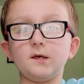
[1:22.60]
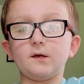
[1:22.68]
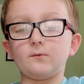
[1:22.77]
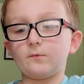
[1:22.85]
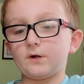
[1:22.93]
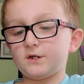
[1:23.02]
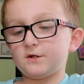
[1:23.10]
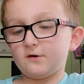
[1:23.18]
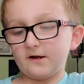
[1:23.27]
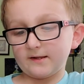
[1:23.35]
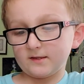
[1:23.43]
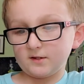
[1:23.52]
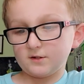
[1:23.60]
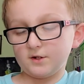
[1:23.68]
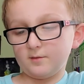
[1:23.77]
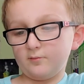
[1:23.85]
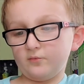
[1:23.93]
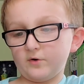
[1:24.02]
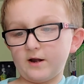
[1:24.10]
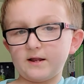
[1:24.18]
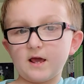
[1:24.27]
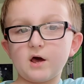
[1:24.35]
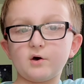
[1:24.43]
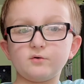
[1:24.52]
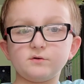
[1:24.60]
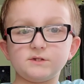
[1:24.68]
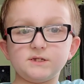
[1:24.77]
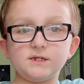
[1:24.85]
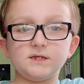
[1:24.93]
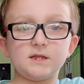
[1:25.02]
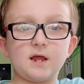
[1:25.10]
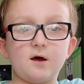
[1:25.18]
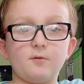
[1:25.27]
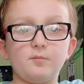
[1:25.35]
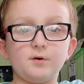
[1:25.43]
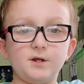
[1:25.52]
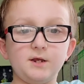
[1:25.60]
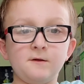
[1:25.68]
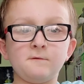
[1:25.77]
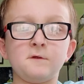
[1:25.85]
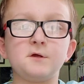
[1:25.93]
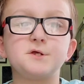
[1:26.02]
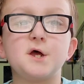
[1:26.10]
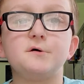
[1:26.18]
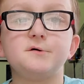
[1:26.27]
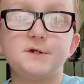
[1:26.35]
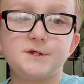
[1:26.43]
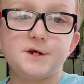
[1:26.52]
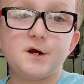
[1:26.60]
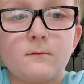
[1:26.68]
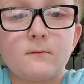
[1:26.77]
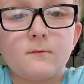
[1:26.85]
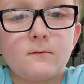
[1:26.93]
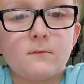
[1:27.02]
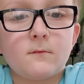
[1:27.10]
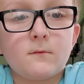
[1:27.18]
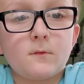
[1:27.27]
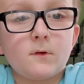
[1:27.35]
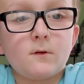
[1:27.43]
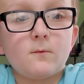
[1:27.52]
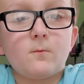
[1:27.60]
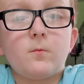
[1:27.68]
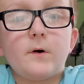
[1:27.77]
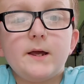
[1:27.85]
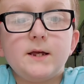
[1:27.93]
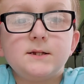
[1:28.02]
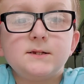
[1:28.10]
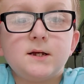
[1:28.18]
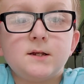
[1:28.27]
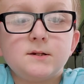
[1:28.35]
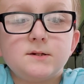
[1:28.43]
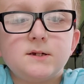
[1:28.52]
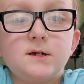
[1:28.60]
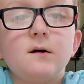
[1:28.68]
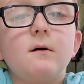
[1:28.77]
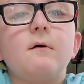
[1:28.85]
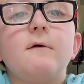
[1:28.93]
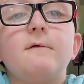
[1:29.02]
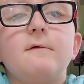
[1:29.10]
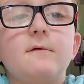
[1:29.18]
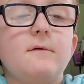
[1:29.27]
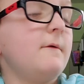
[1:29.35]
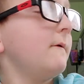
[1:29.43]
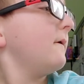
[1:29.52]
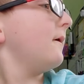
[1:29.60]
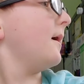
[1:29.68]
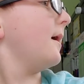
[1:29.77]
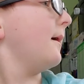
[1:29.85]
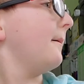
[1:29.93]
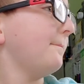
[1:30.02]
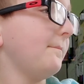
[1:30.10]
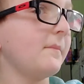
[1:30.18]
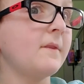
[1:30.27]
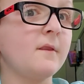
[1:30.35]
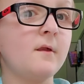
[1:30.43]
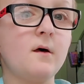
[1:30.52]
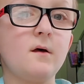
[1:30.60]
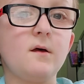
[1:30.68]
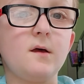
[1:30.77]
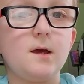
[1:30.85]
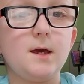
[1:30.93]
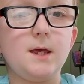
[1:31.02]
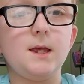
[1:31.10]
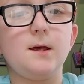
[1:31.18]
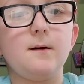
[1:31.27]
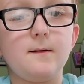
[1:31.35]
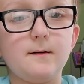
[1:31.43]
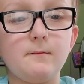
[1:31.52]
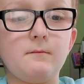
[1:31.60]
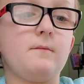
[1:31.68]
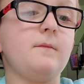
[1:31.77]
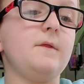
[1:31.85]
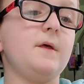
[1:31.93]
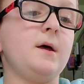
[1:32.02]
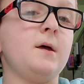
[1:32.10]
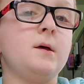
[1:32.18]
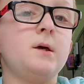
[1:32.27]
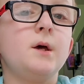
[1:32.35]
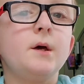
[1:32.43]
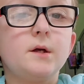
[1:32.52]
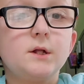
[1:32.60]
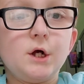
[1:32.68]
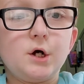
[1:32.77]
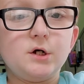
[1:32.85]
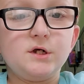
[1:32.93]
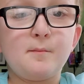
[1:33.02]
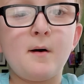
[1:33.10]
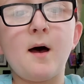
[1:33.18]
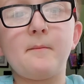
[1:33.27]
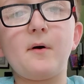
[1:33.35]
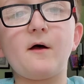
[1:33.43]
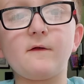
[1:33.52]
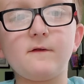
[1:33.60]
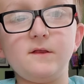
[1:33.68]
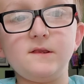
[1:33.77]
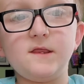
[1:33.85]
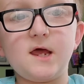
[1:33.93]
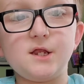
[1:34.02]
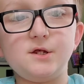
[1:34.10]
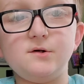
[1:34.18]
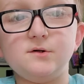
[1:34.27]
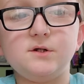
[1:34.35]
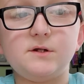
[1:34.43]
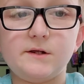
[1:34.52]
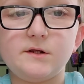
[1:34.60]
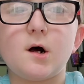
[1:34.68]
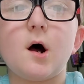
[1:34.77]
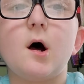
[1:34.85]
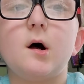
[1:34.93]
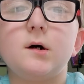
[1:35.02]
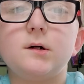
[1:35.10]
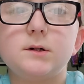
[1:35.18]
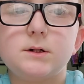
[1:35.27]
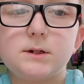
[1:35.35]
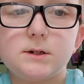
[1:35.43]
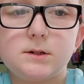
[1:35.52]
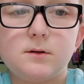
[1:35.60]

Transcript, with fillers: When you get your bread out, now put it in the toaster. Wait until um, the toast pop out, then use the tongs.